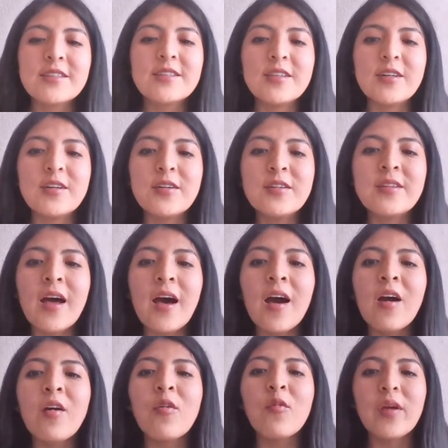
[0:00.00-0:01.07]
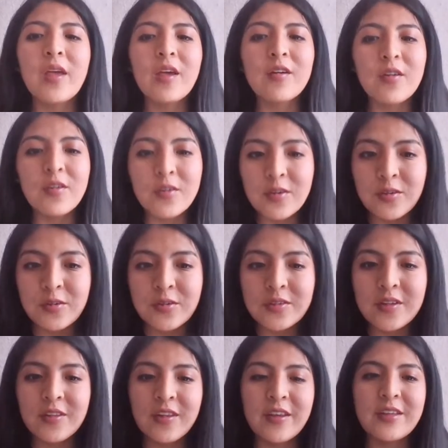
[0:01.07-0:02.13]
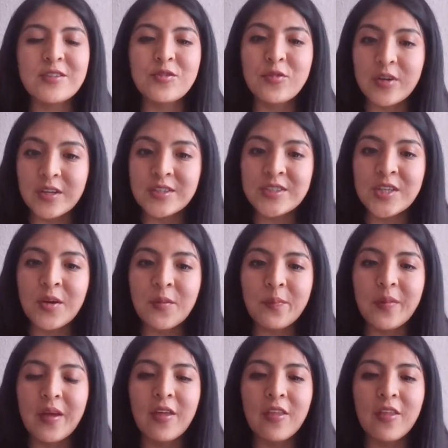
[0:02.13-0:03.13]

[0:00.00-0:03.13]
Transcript: So now we conclude this workshop